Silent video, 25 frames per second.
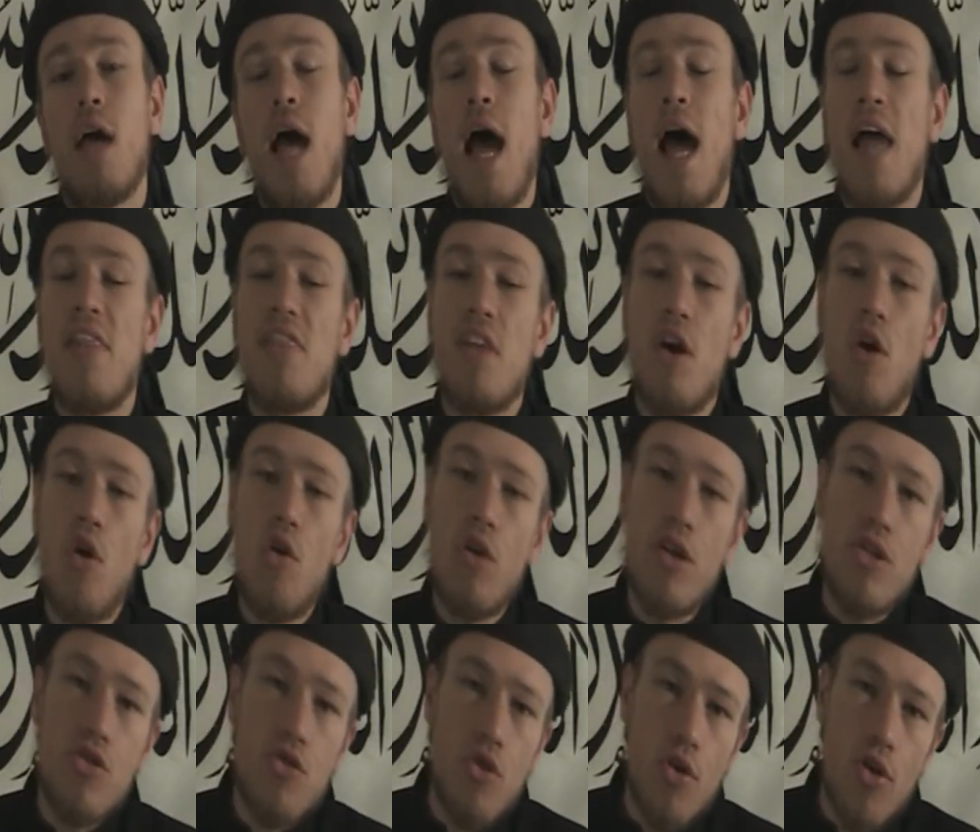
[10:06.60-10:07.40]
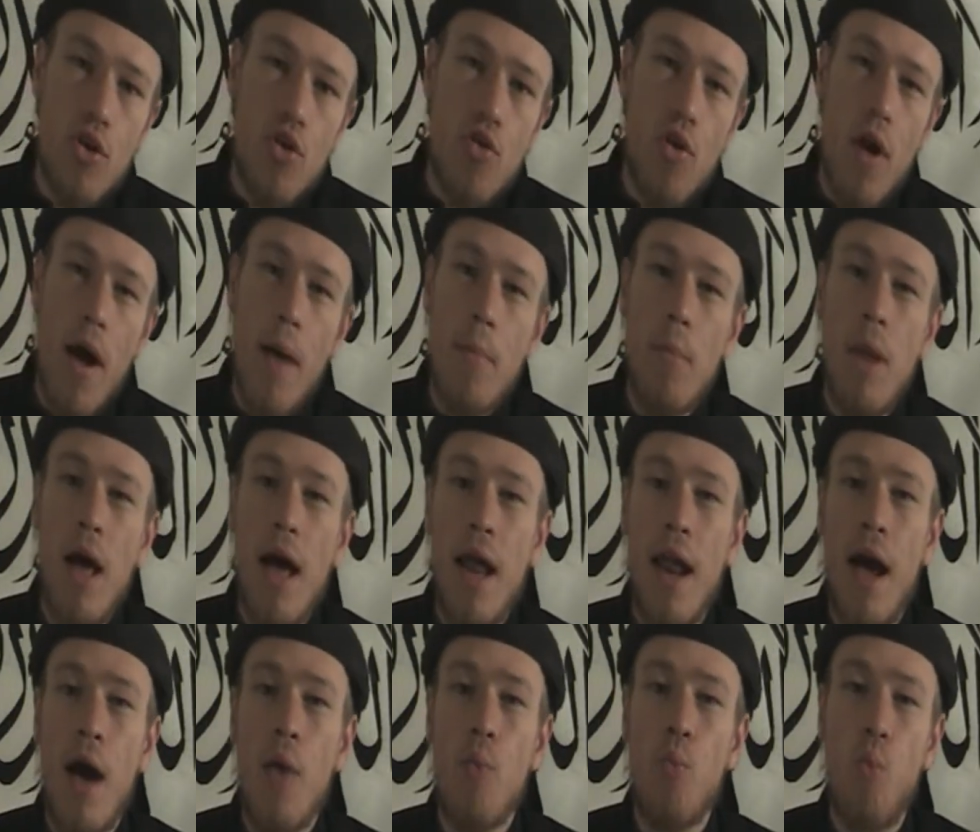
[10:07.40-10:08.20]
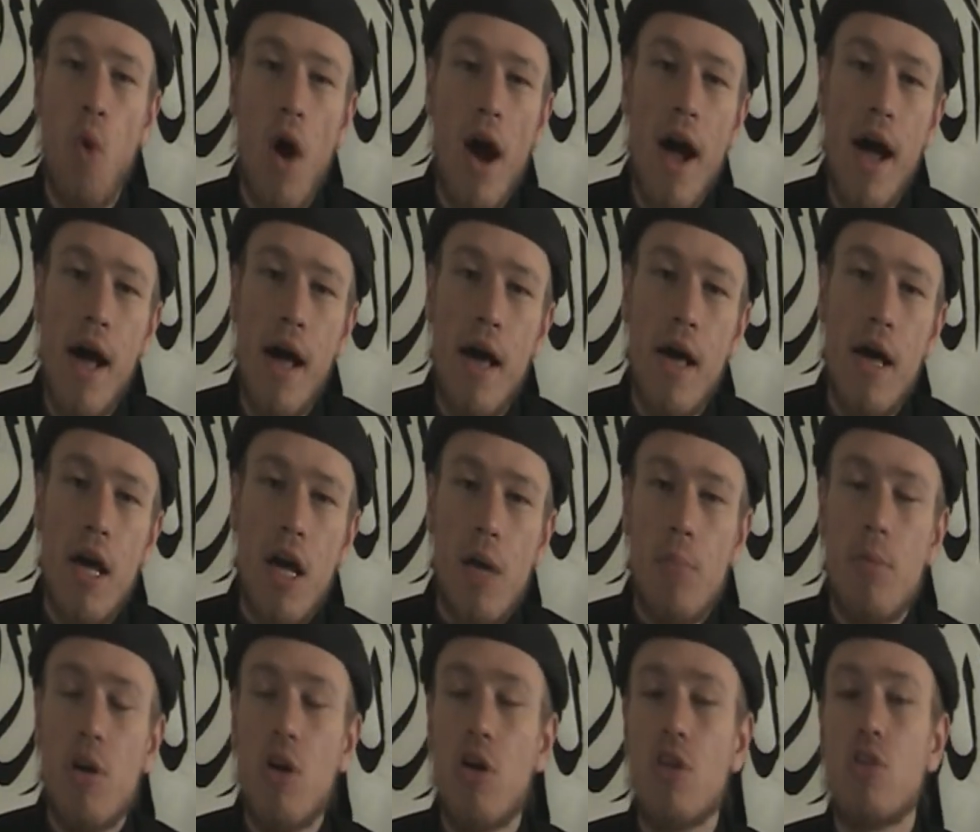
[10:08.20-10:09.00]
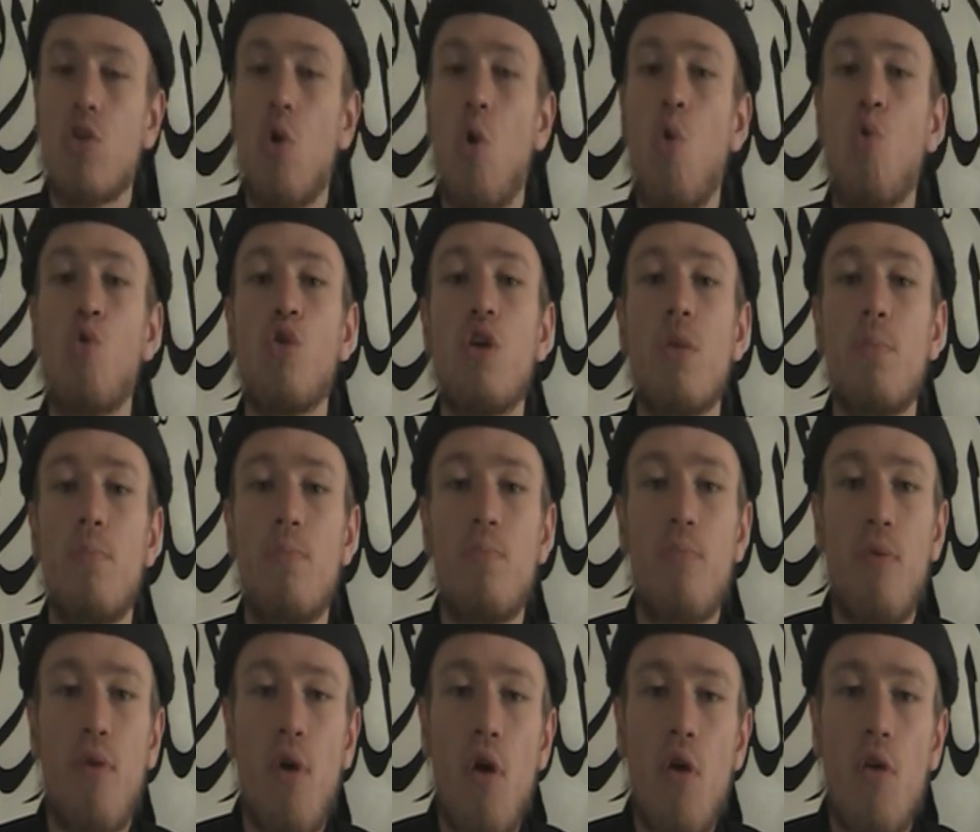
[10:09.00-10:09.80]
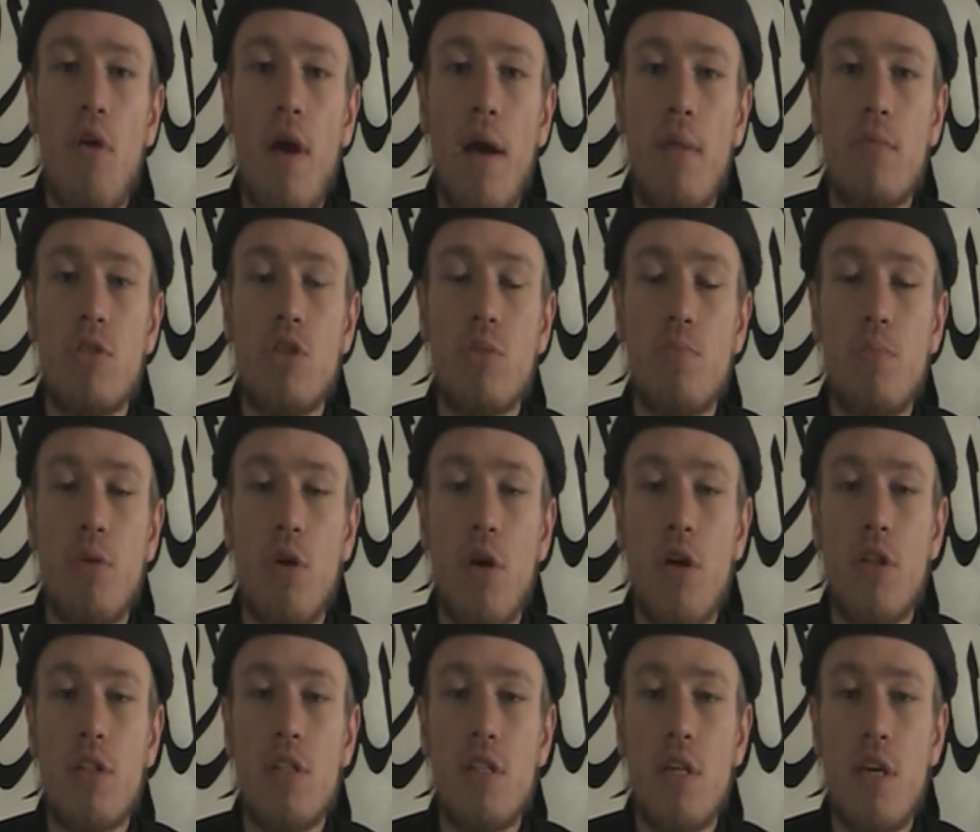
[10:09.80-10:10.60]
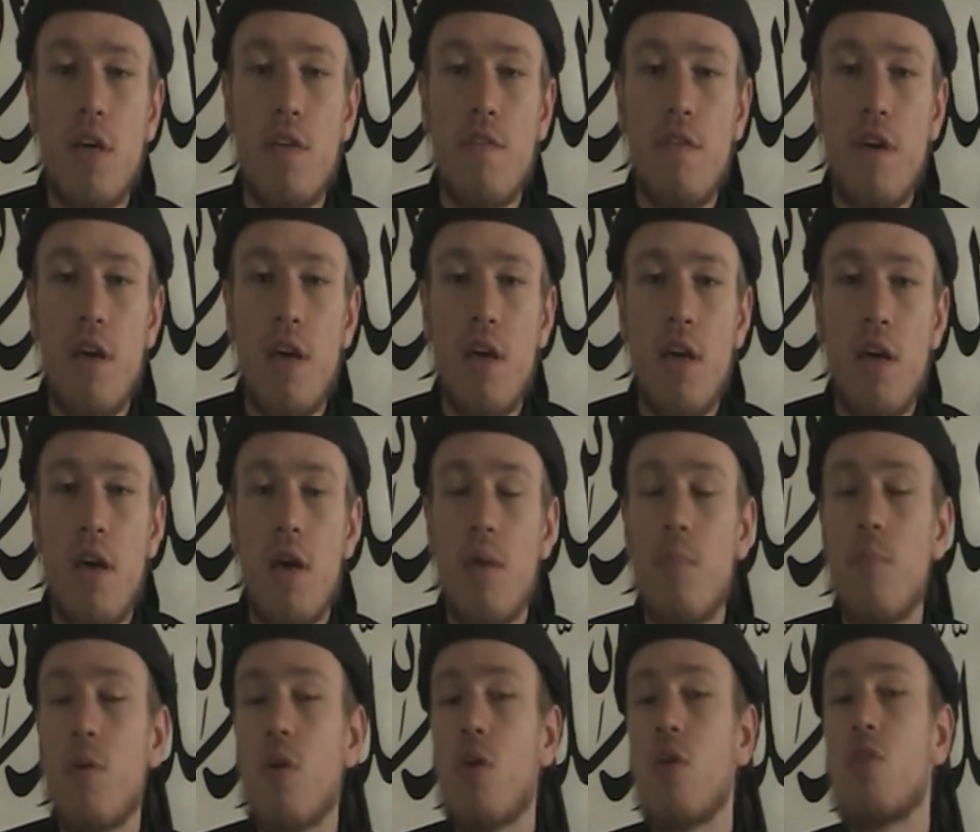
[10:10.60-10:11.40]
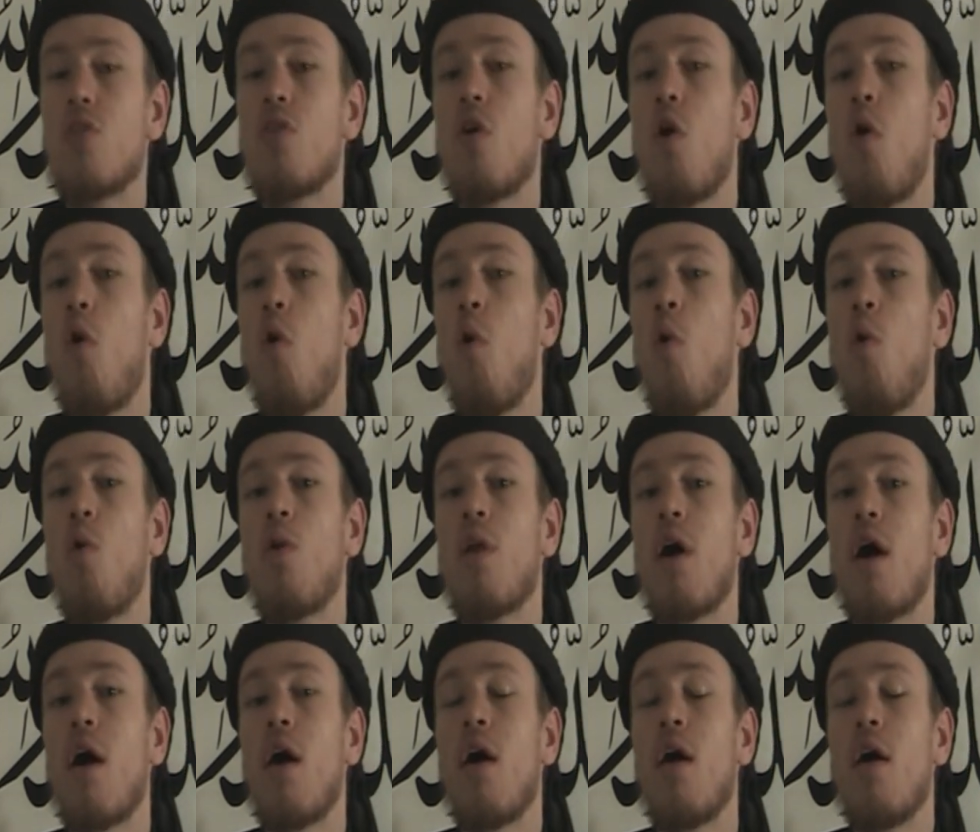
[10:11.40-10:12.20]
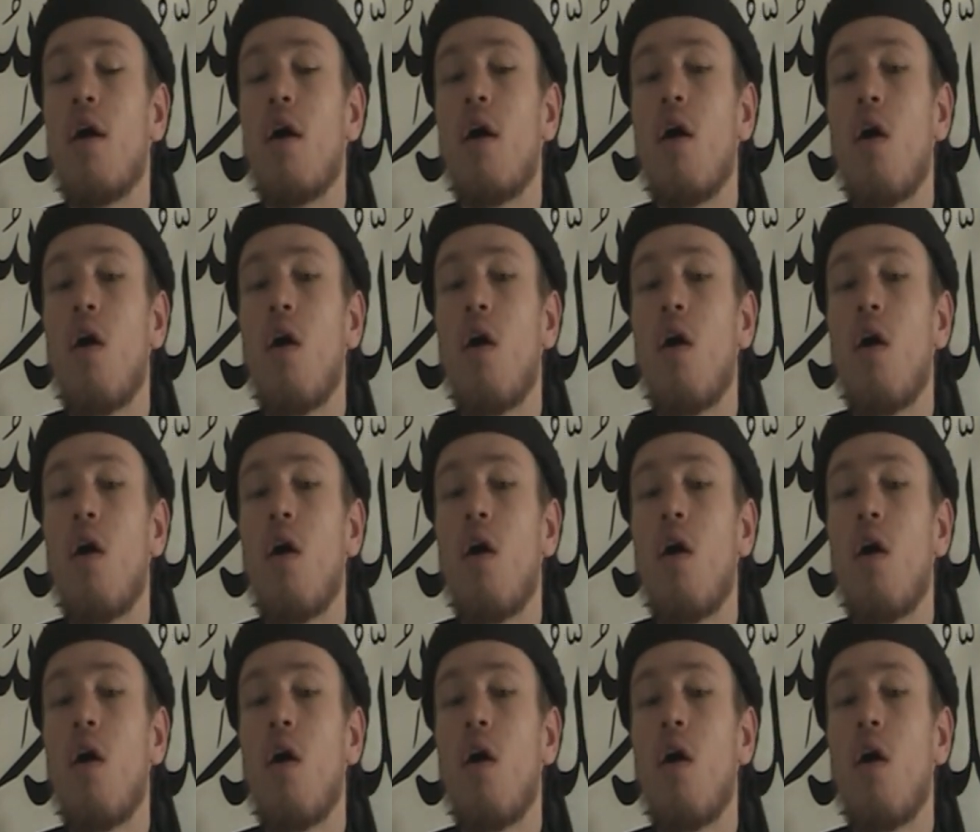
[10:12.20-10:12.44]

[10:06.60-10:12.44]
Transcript: And they already do a crime like that. Why? Because of all your programs you put on TV, because of all the